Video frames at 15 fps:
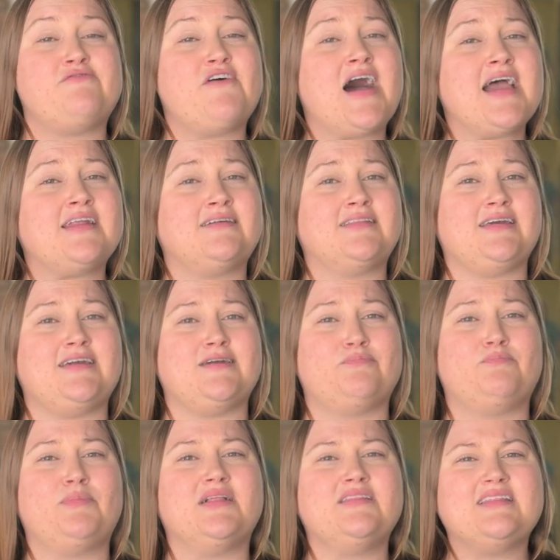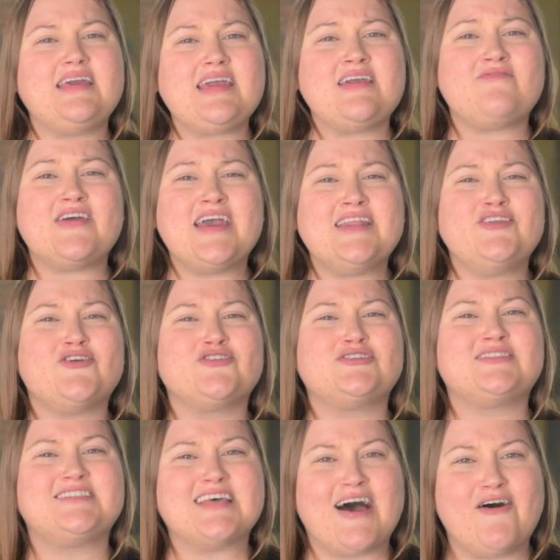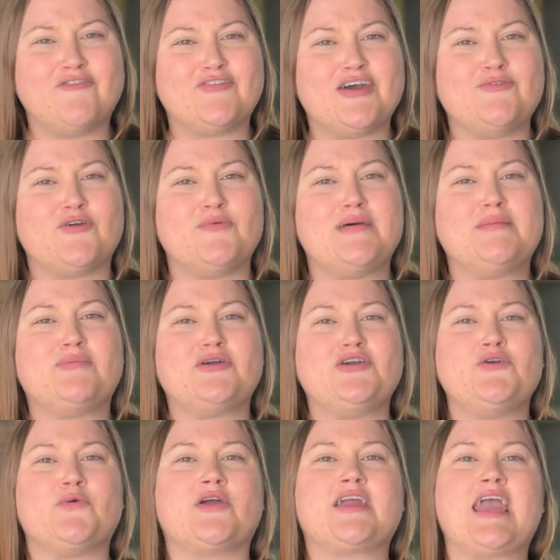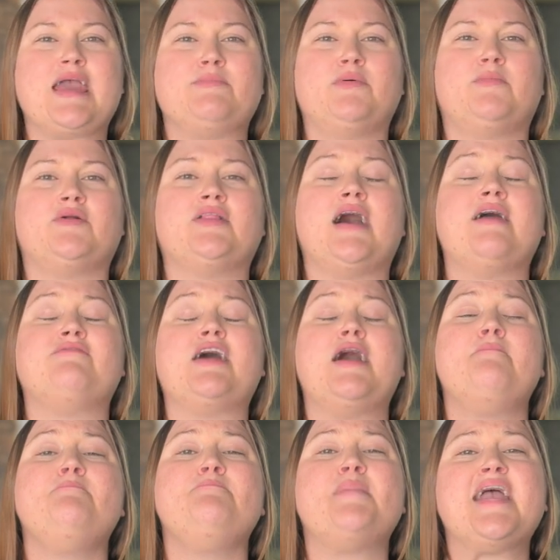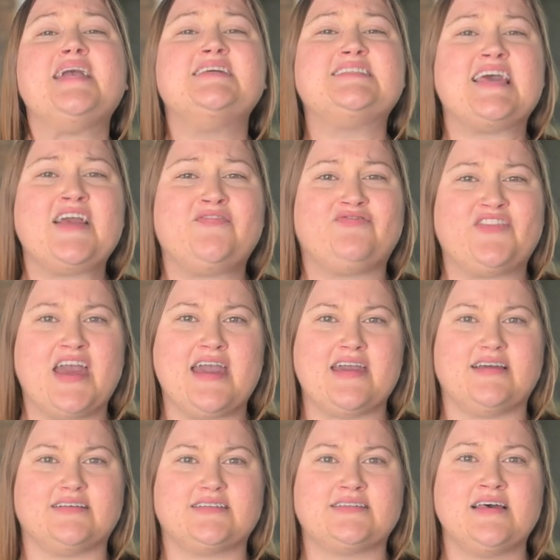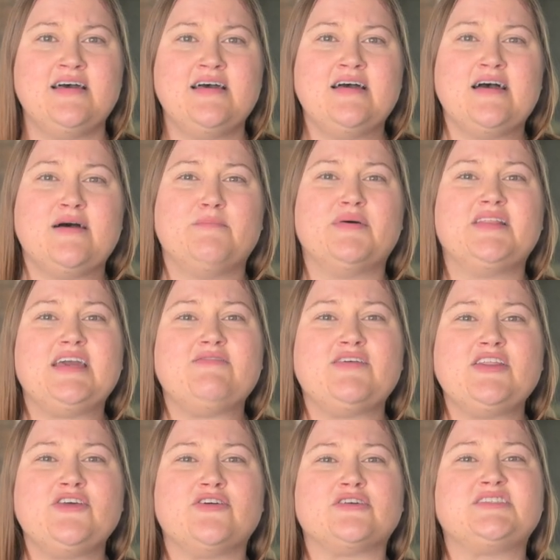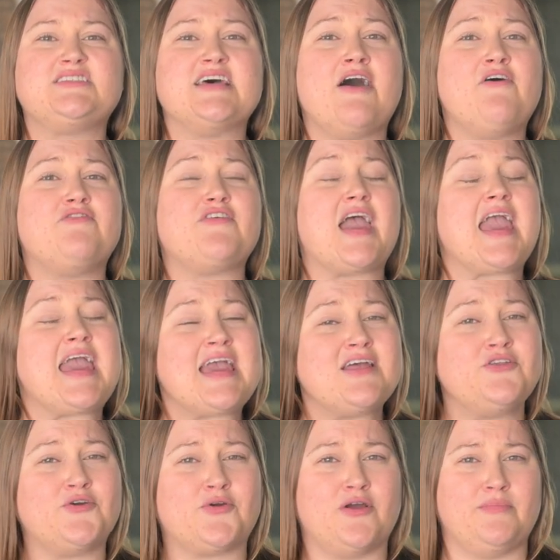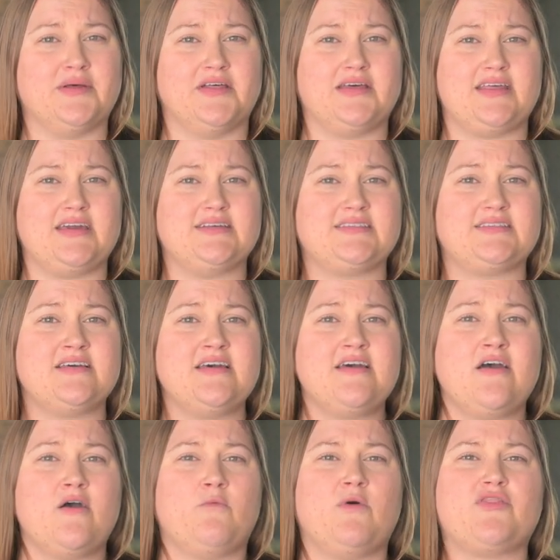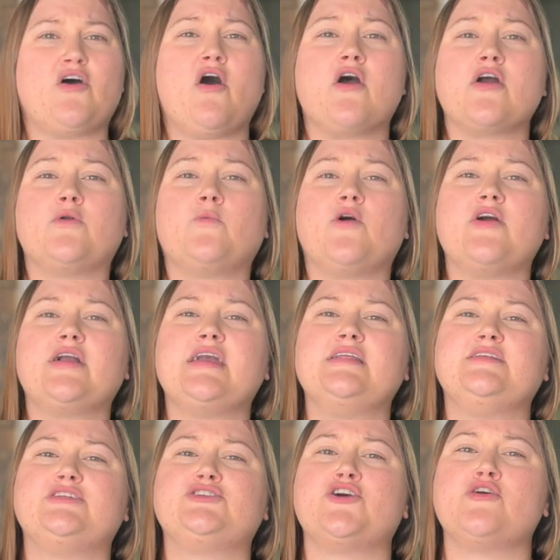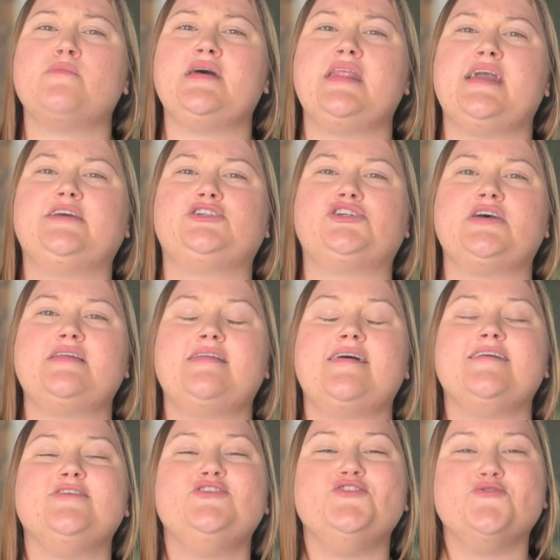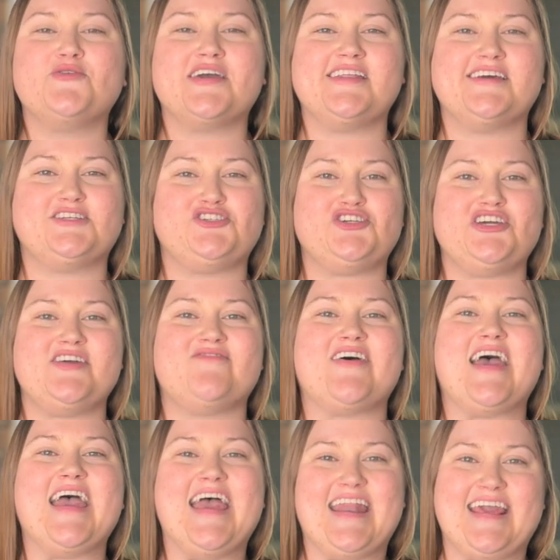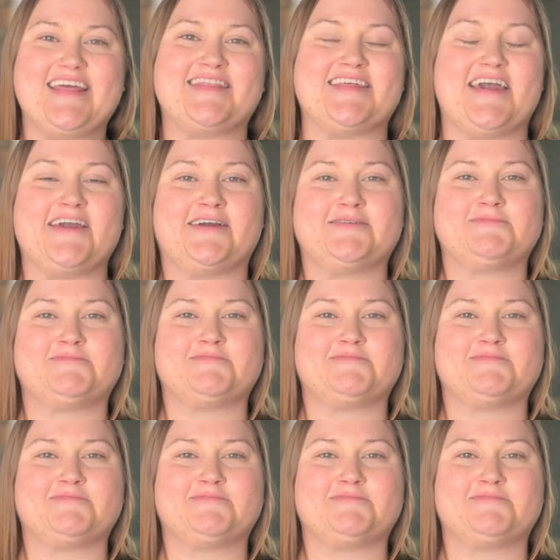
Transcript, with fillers: Finally, believe in yourself and remember you are capable of amazing things. Believe in yourself and your abilities. With hard work and determination, you can achieve anything.